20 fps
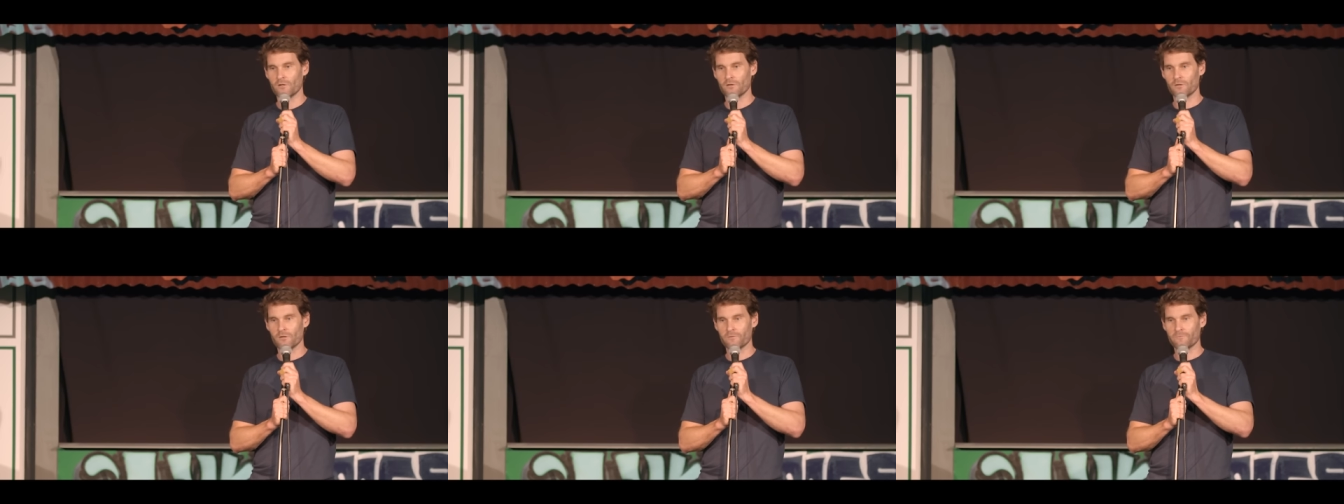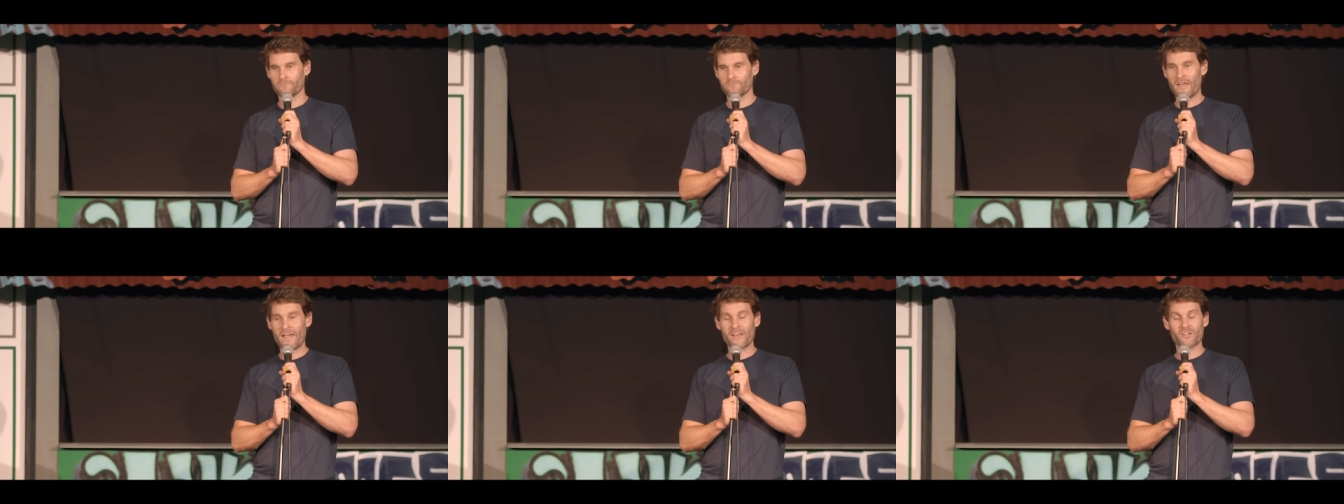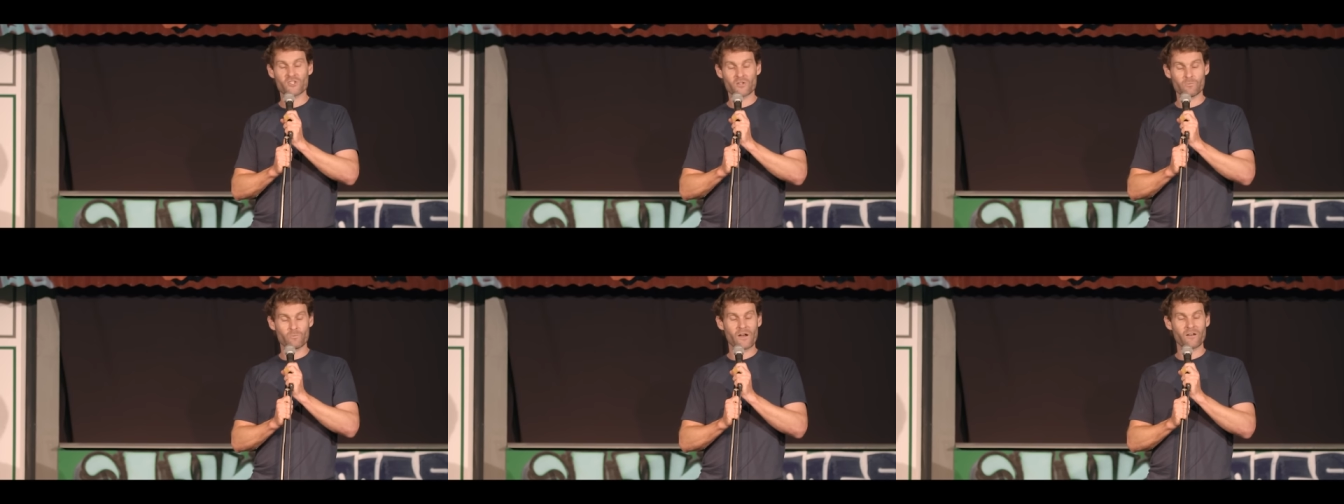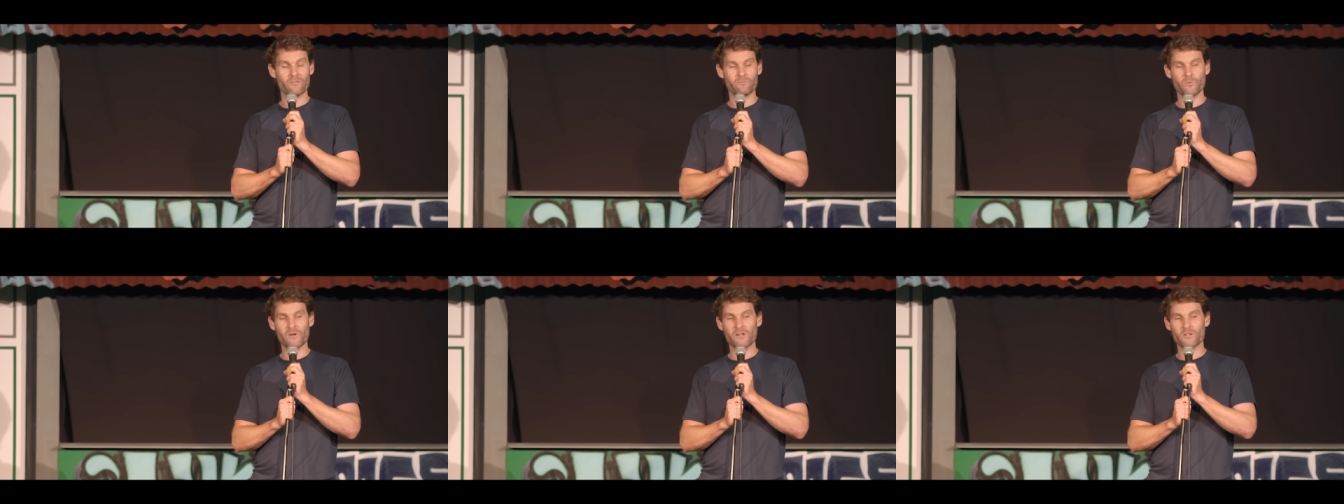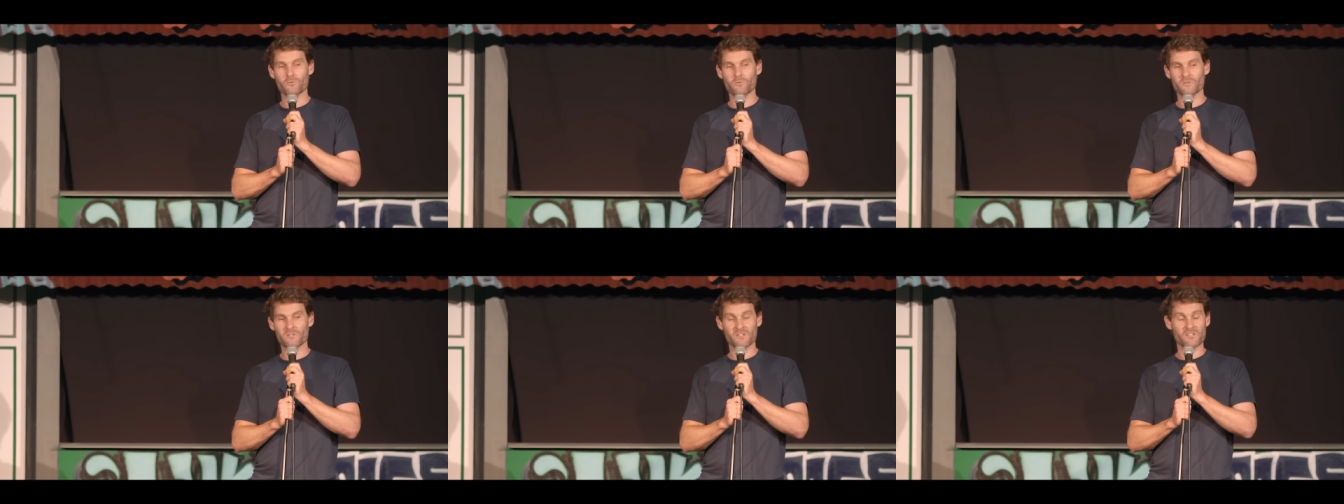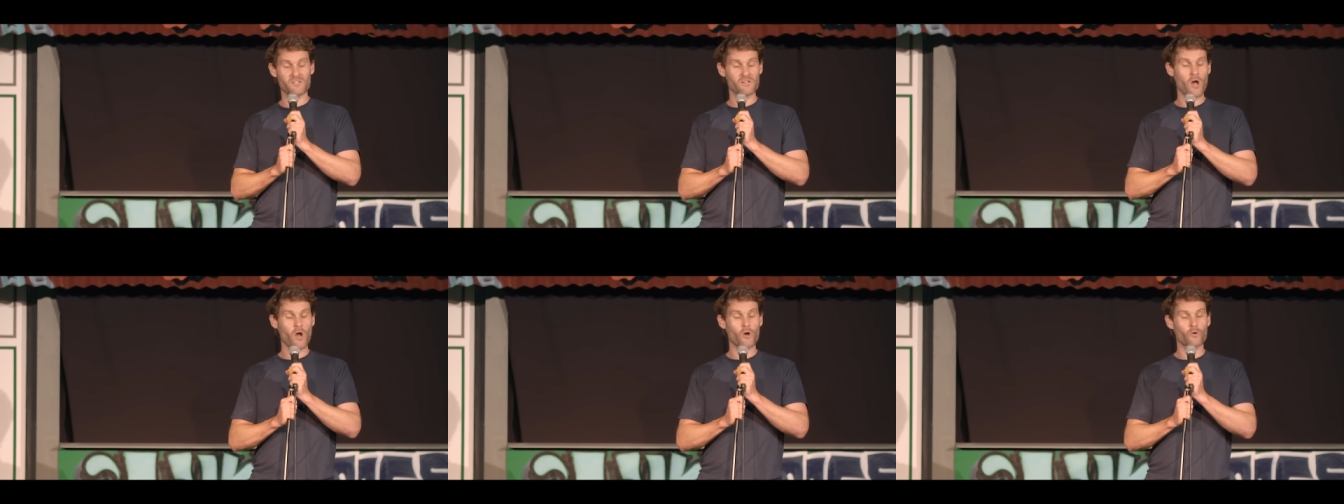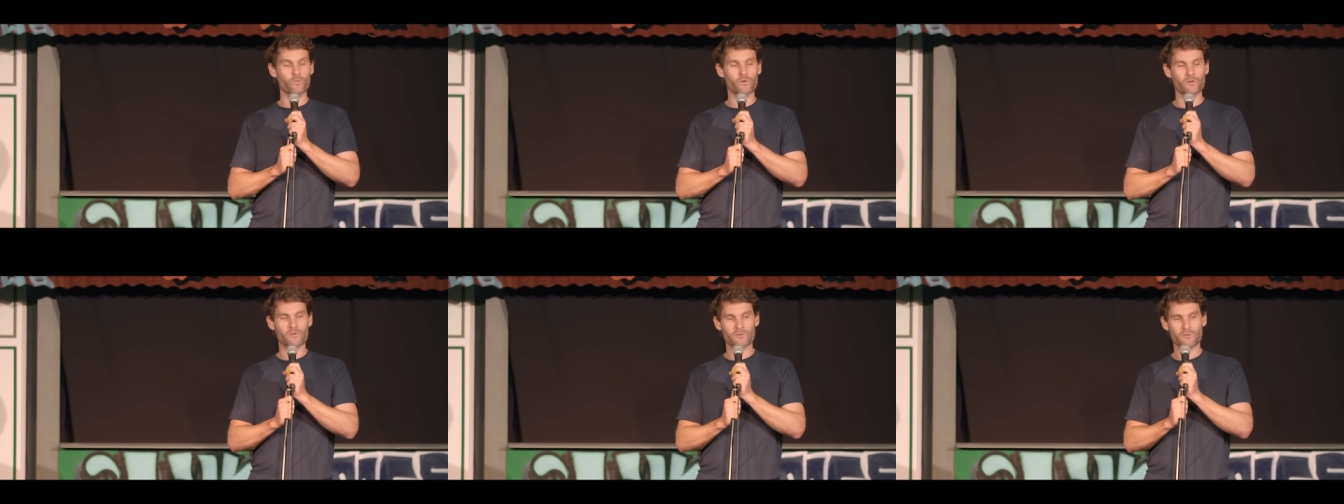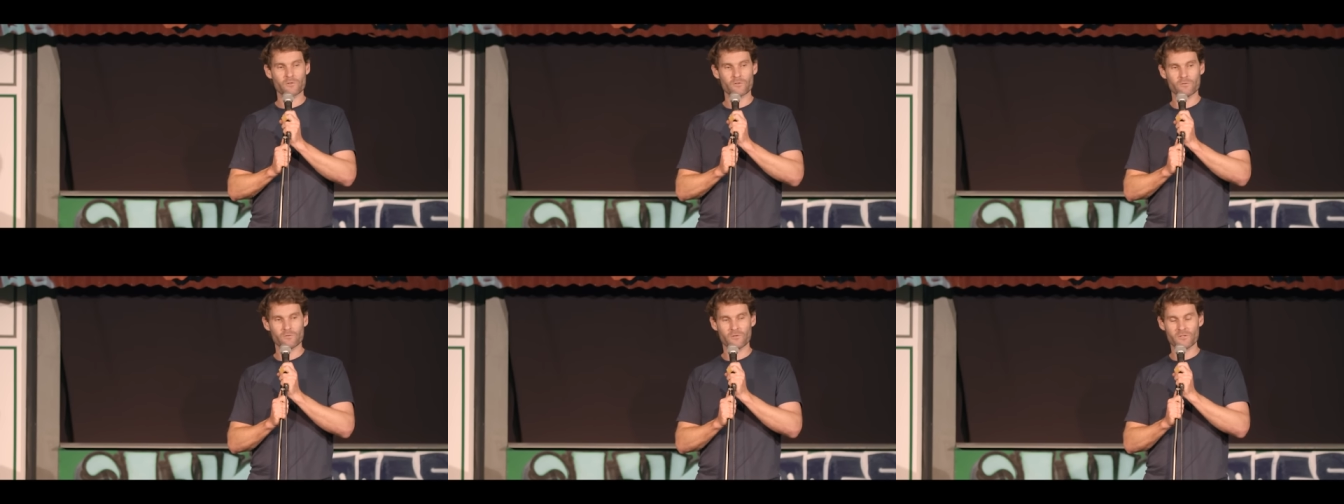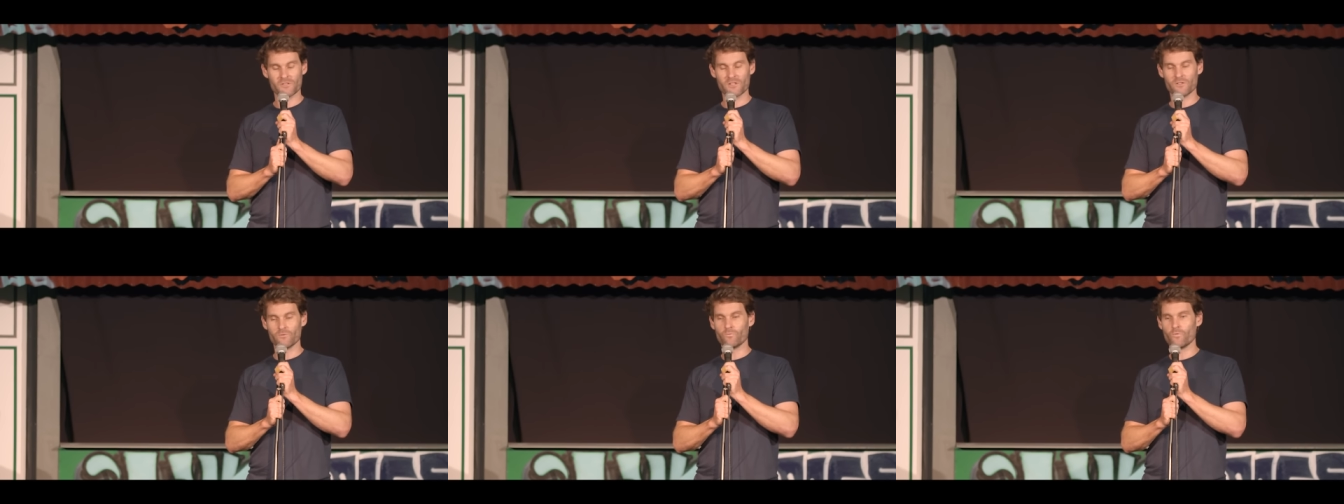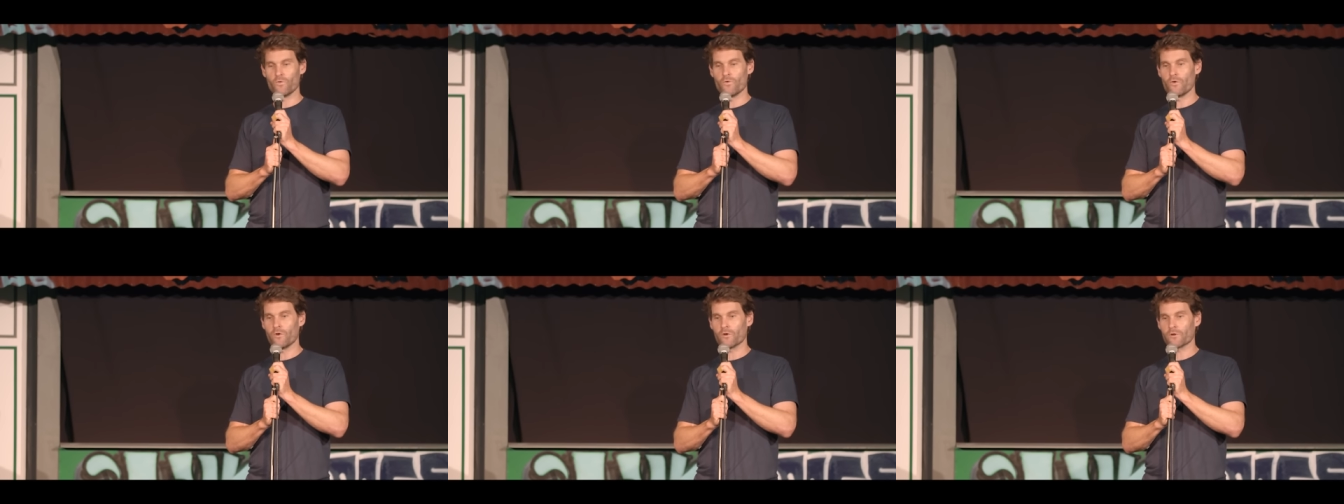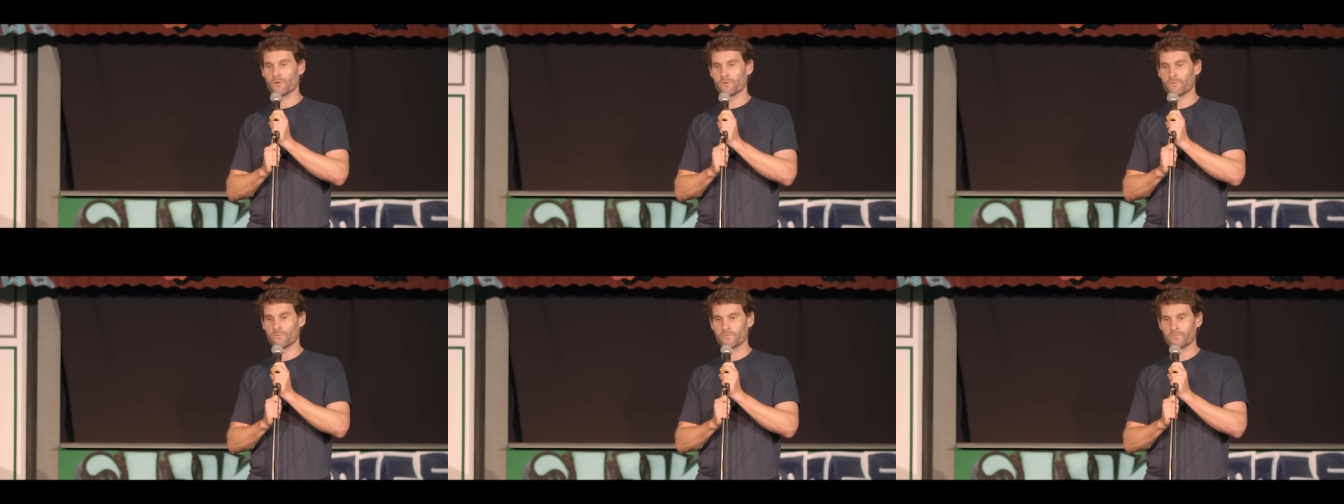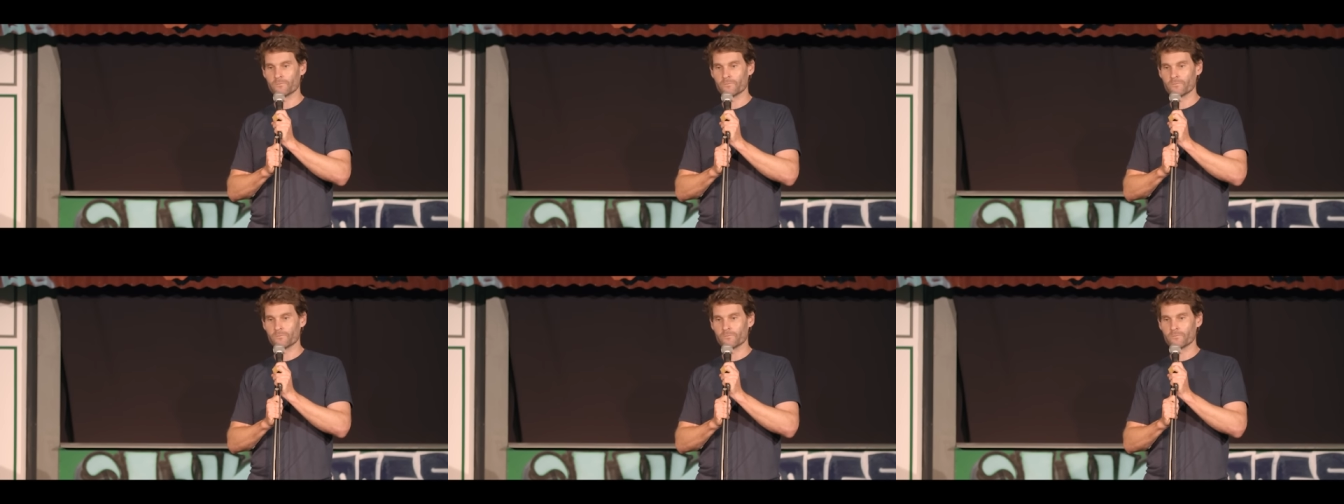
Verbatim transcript: the flagship one of which was a deodorant that didn't work.